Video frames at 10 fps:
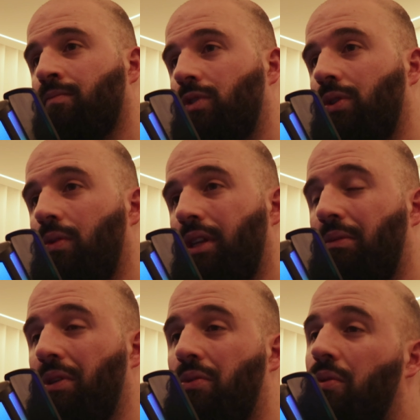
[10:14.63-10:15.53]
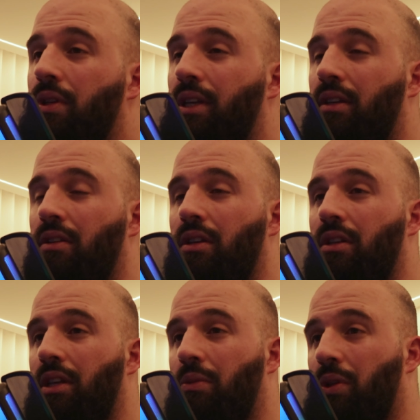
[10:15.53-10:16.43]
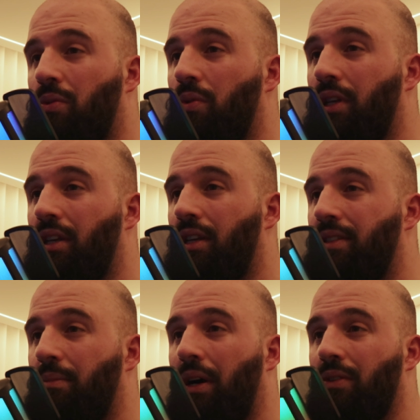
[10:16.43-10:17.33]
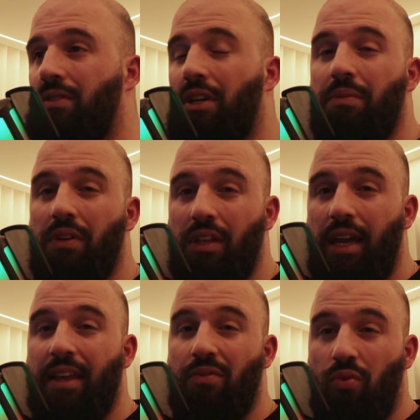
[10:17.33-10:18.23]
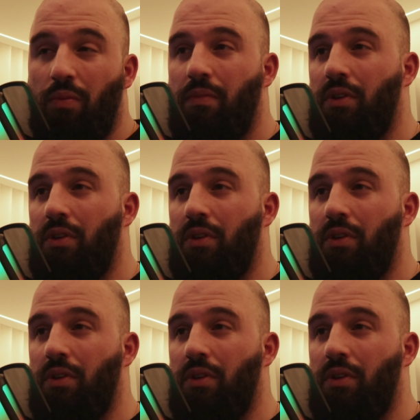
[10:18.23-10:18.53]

So liquid cooling is about thermal headroom,